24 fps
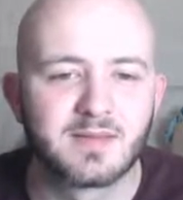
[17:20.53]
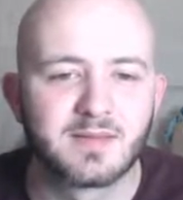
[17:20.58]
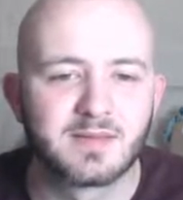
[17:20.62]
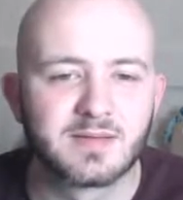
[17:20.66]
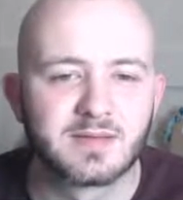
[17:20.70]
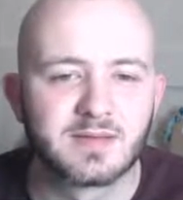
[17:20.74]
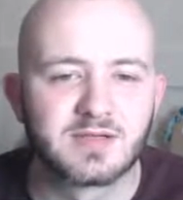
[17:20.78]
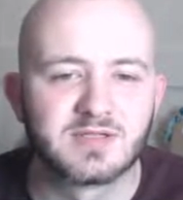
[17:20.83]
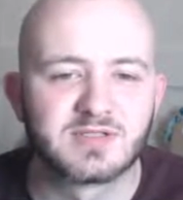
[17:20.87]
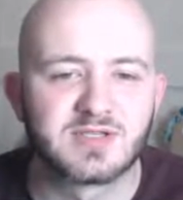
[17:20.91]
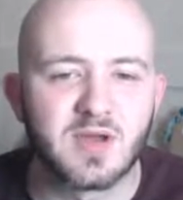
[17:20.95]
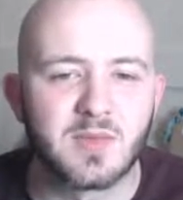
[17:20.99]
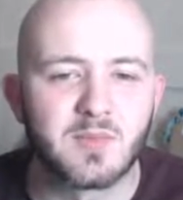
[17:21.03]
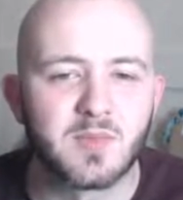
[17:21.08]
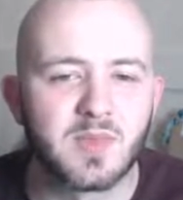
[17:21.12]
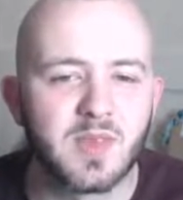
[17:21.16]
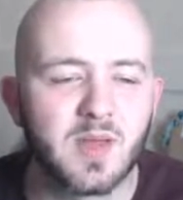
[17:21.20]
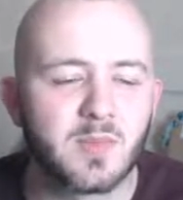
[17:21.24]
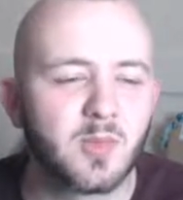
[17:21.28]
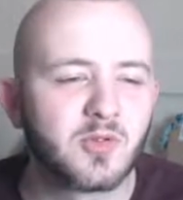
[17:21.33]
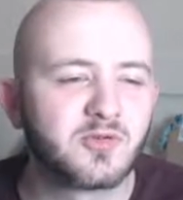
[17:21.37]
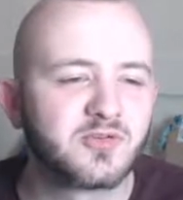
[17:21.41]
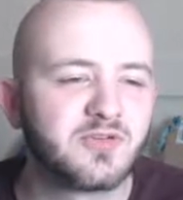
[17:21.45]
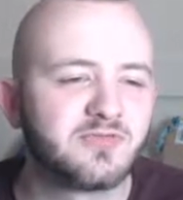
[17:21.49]
Because I'm
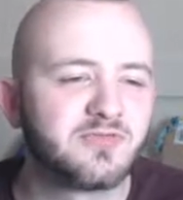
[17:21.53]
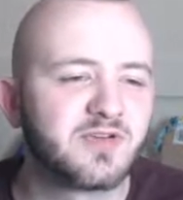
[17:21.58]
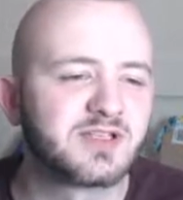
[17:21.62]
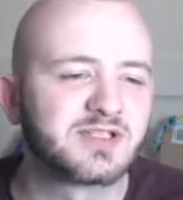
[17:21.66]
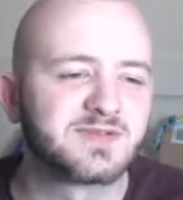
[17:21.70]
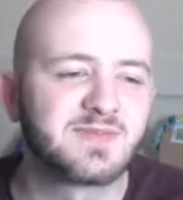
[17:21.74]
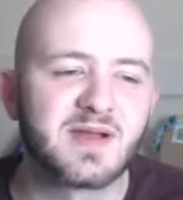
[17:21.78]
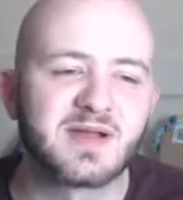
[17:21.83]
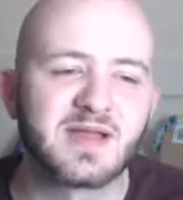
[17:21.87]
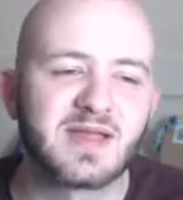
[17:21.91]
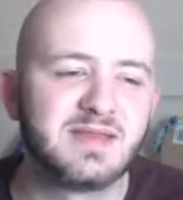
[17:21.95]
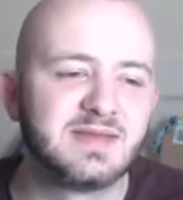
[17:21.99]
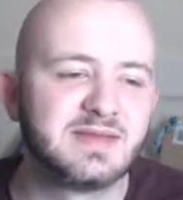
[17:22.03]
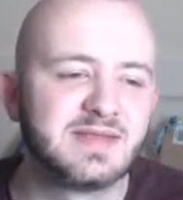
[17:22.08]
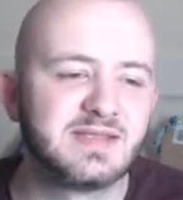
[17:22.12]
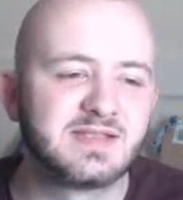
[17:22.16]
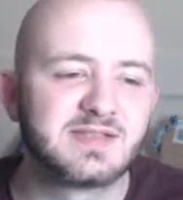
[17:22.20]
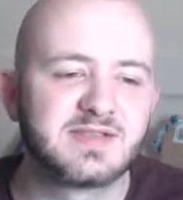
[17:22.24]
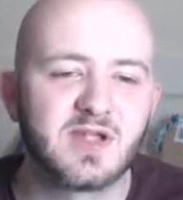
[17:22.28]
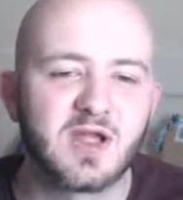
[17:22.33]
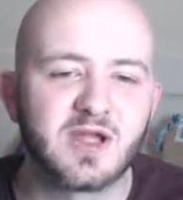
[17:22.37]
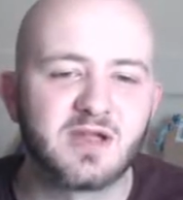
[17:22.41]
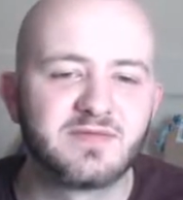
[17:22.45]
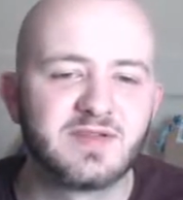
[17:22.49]
not too fussed about getting
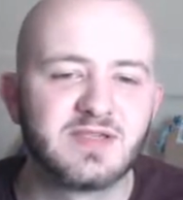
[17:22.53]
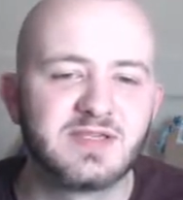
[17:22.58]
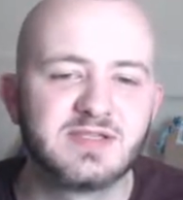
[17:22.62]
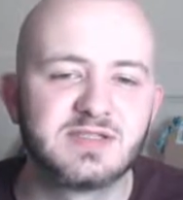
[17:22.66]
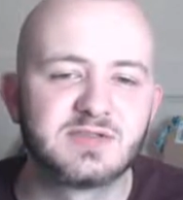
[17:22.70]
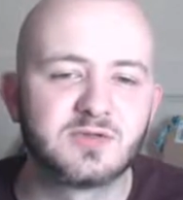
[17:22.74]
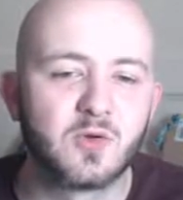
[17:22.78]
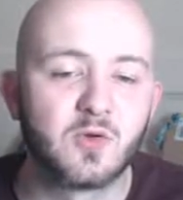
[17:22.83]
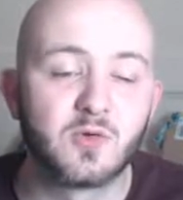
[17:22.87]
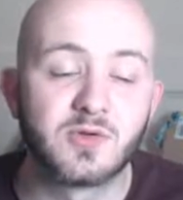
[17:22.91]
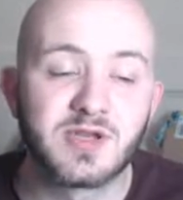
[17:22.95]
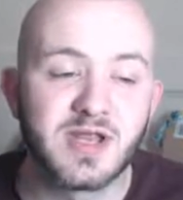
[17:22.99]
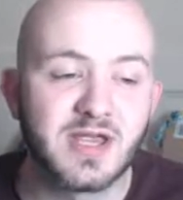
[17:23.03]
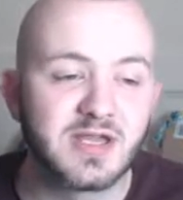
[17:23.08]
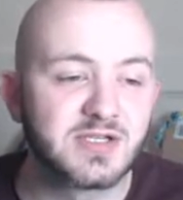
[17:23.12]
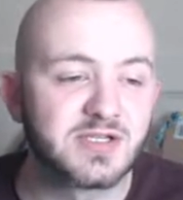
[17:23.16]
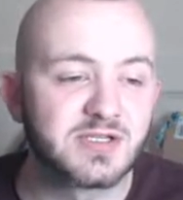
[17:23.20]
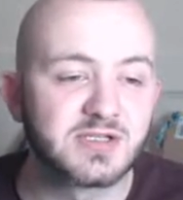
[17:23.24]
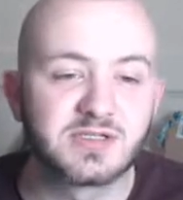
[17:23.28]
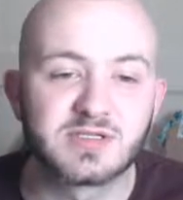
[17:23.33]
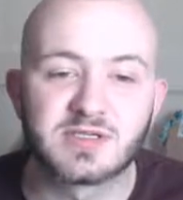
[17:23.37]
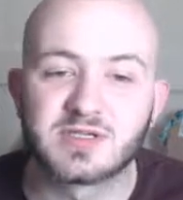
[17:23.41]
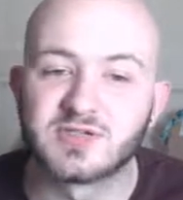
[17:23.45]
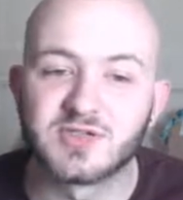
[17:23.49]
decent IVs or
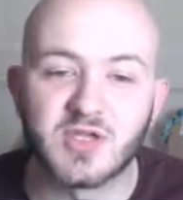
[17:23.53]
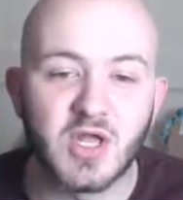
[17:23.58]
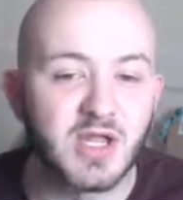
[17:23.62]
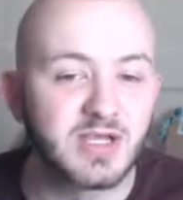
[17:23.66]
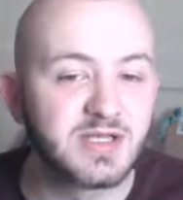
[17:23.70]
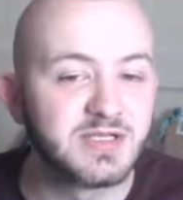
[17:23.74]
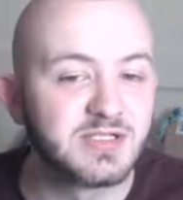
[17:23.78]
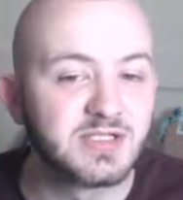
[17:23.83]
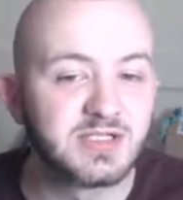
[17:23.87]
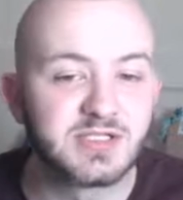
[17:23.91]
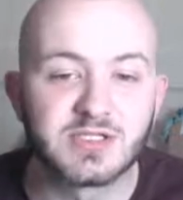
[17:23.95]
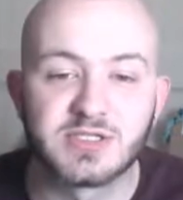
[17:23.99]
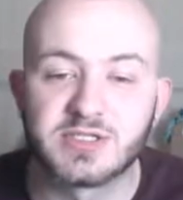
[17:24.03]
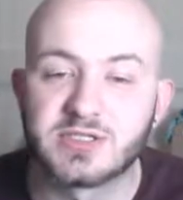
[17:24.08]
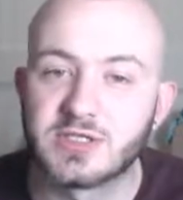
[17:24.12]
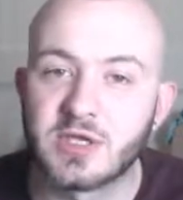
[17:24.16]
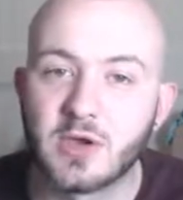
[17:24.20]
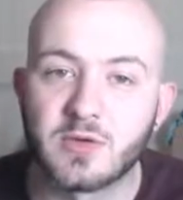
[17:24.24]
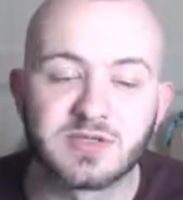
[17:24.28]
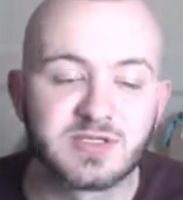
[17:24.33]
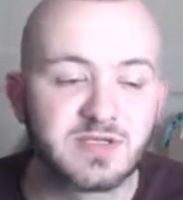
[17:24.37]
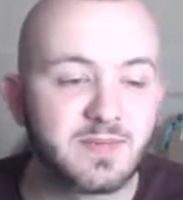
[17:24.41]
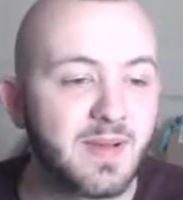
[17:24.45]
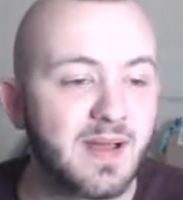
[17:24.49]
natures, because I can just go
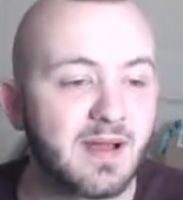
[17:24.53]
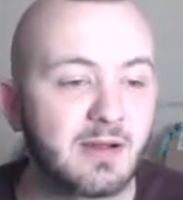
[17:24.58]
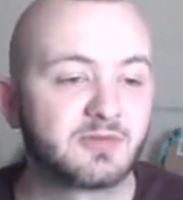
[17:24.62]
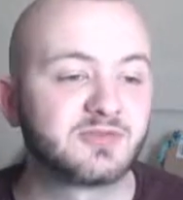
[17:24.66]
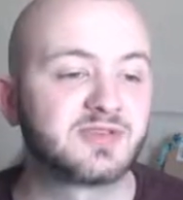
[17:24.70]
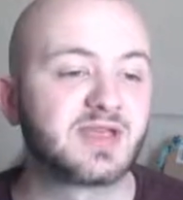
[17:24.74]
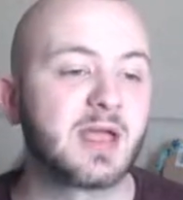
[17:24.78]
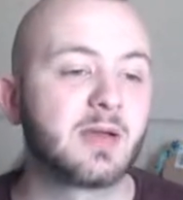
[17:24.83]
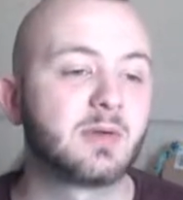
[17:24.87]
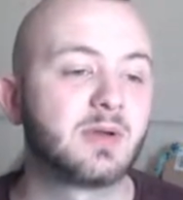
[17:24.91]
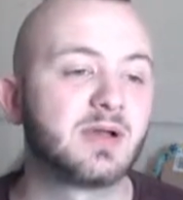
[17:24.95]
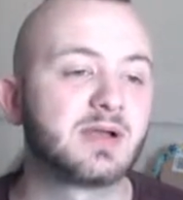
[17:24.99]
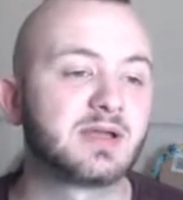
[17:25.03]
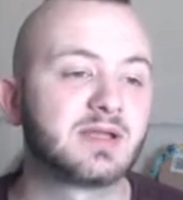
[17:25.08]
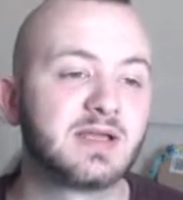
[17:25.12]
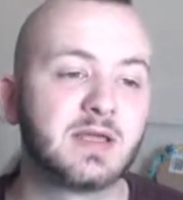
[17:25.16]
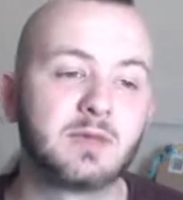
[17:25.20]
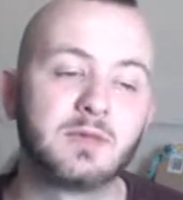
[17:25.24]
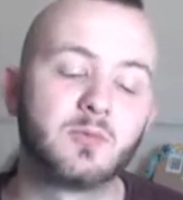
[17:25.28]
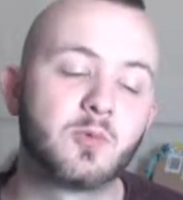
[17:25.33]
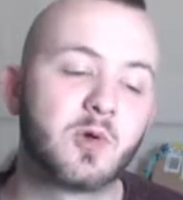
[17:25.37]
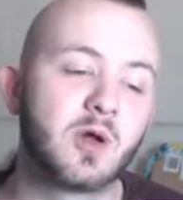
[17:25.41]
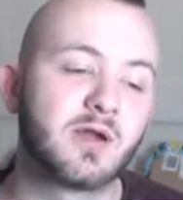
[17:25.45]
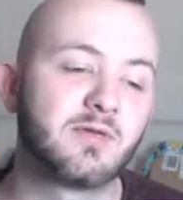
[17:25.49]
into the battle tower,
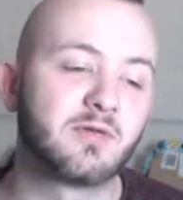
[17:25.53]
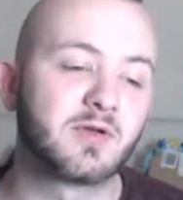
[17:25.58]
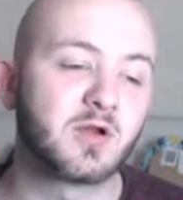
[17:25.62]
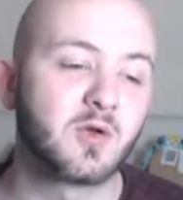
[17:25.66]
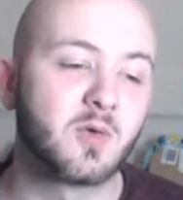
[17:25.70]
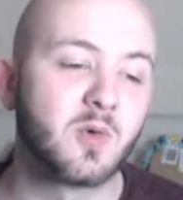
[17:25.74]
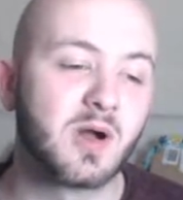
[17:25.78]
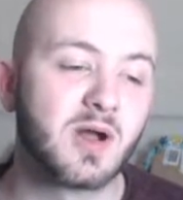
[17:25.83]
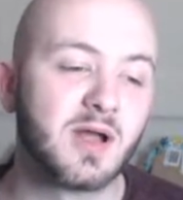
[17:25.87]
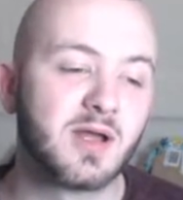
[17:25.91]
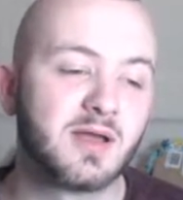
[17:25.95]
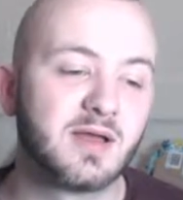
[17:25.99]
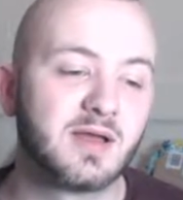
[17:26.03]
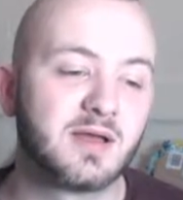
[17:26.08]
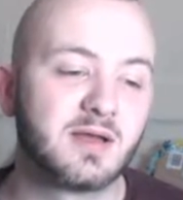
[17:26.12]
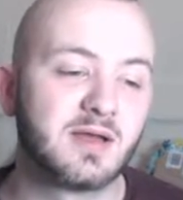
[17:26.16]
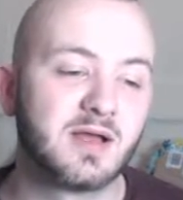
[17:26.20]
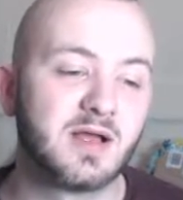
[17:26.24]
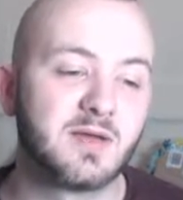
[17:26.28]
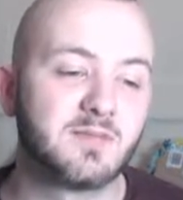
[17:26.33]
get what I require,